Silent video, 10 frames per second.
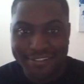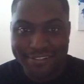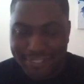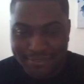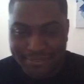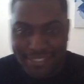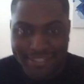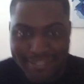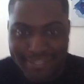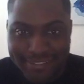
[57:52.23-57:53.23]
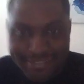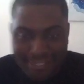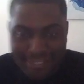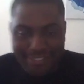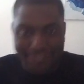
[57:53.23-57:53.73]
You see what I'm saying? You
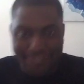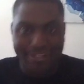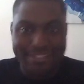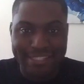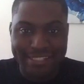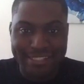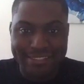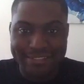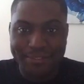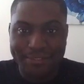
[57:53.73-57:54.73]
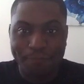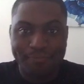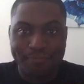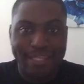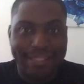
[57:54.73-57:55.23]
see how crazy that is?
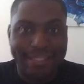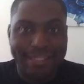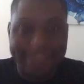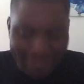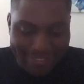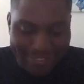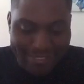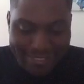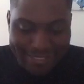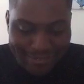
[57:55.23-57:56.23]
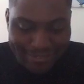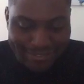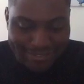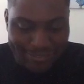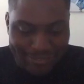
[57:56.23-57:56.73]
That's what the
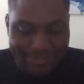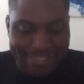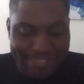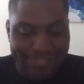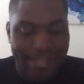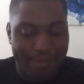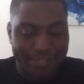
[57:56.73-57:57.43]
situation is right now.